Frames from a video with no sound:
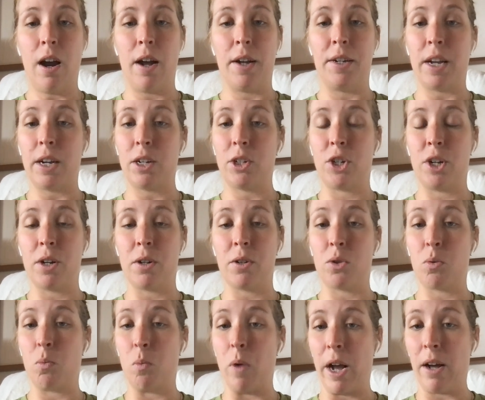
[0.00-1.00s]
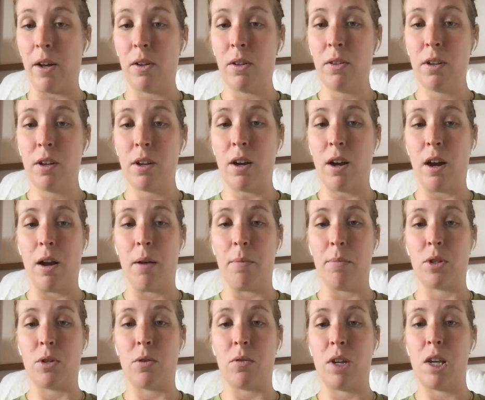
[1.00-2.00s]
next year as well.
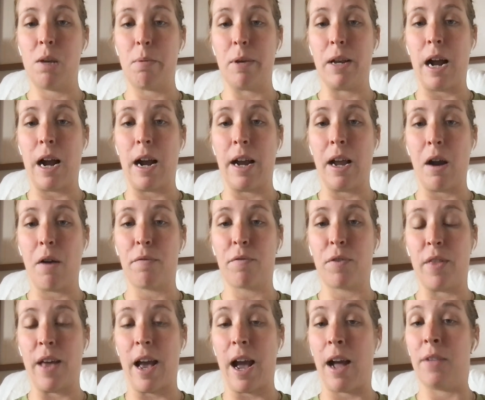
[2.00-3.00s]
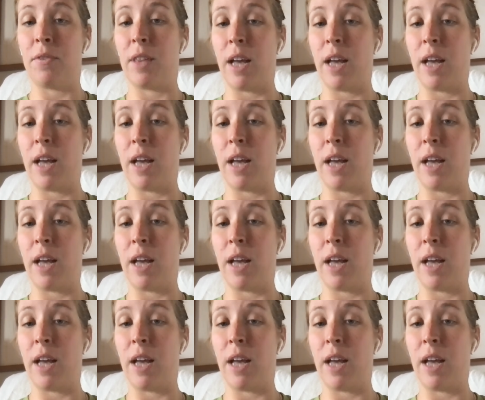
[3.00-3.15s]
So keep an eye out for that.